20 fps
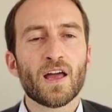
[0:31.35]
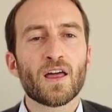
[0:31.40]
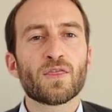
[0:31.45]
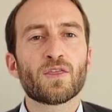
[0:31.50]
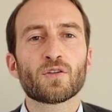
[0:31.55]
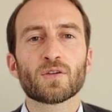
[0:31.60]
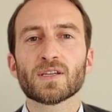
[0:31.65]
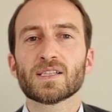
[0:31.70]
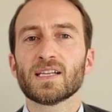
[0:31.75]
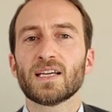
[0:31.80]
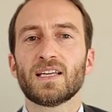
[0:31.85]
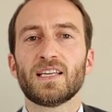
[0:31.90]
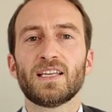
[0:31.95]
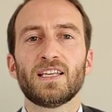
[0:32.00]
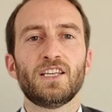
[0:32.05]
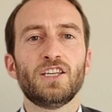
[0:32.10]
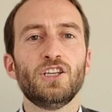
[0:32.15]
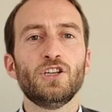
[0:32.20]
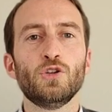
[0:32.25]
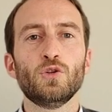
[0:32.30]
there is a
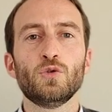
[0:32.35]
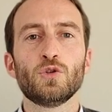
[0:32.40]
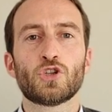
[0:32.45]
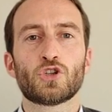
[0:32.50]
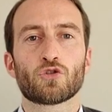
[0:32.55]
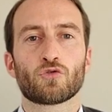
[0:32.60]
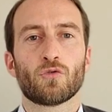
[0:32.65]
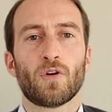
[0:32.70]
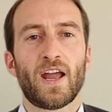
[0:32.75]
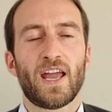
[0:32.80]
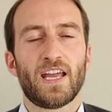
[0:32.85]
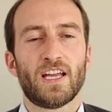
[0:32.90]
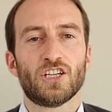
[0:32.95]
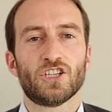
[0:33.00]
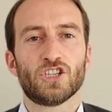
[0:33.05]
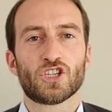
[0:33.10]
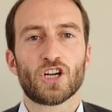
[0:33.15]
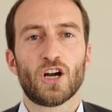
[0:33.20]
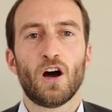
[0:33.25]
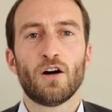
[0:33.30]
huge
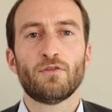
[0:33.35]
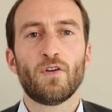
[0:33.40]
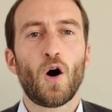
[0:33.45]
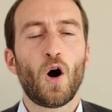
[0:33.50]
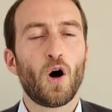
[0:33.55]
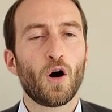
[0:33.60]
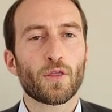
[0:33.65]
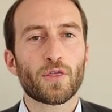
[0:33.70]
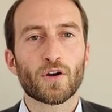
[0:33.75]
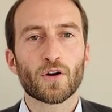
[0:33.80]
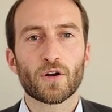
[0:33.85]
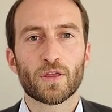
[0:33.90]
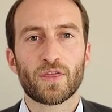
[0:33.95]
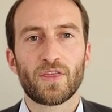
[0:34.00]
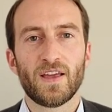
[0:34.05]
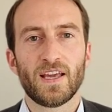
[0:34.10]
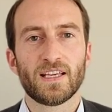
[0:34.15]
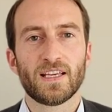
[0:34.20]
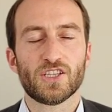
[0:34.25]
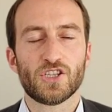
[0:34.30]
range of other
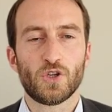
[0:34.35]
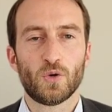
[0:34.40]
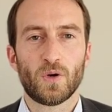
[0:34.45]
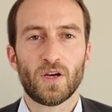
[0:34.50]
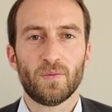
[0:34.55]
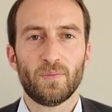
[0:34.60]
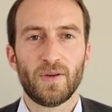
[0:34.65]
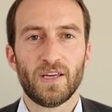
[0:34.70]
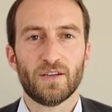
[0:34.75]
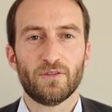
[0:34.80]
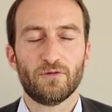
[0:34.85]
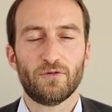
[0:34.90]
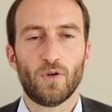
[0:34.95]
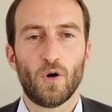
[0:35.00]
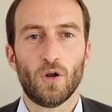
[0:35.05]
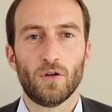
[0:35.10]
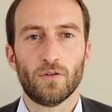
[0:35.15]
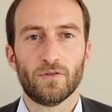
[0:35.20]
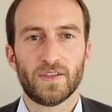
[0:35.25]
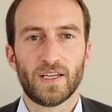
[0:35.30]
things you can be
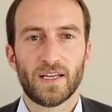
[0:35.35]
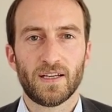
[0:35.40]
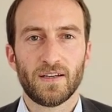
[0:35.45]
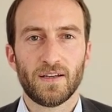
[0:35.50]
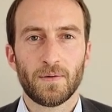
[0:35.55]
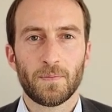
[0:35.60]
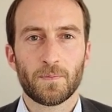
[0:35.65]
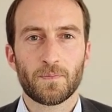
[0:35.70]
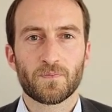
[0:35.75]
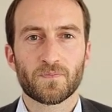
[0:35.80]
involved in.